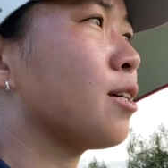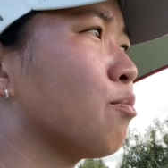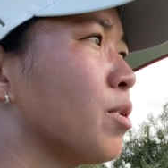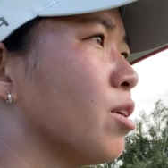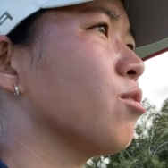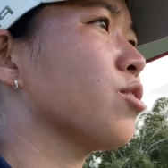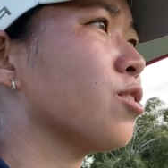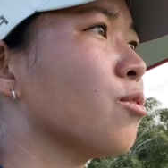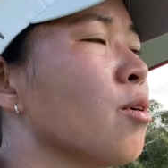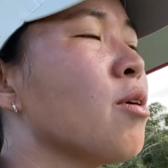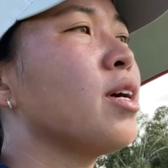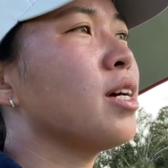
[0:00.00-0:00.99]
but also
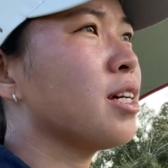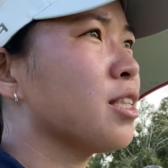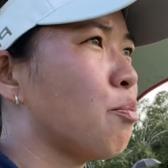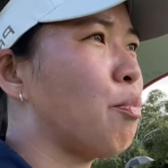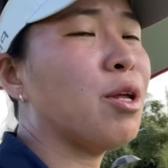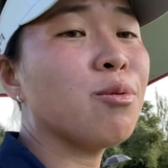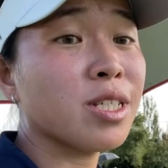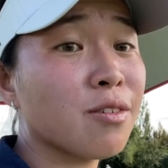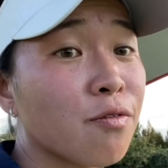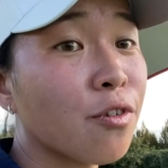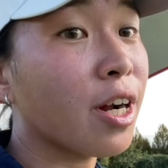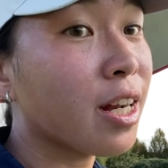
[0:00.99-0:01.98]
the pin was in
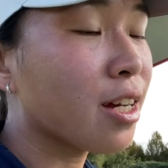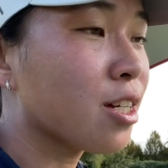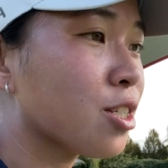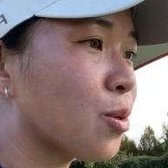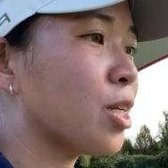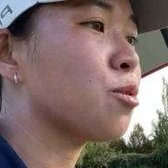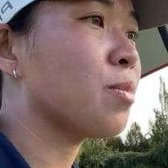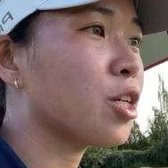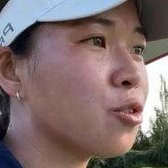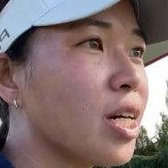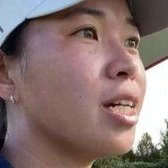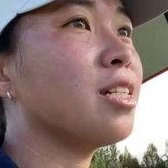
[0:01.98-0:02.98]
front, so I had to make
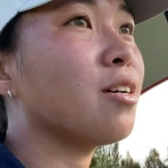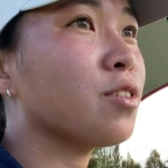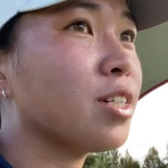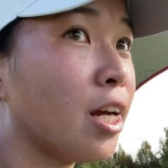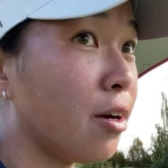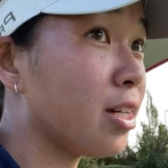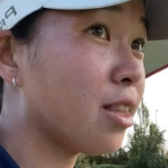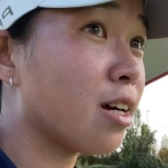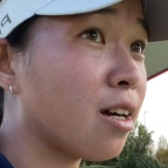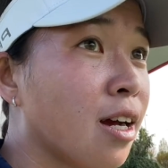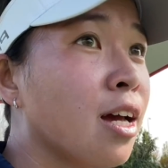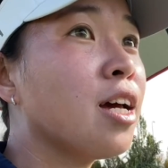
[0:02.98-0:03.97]
sure I had enough to carry it
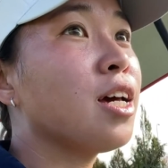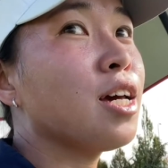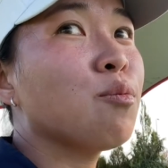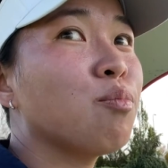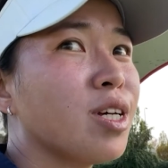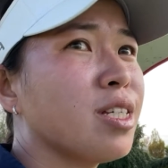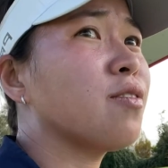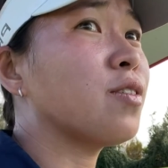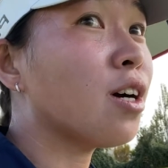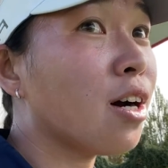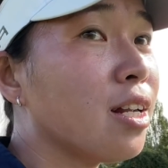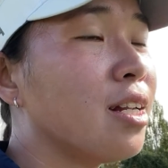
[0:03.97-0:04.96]
there, because if
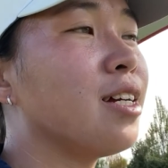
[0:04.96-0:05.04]
not,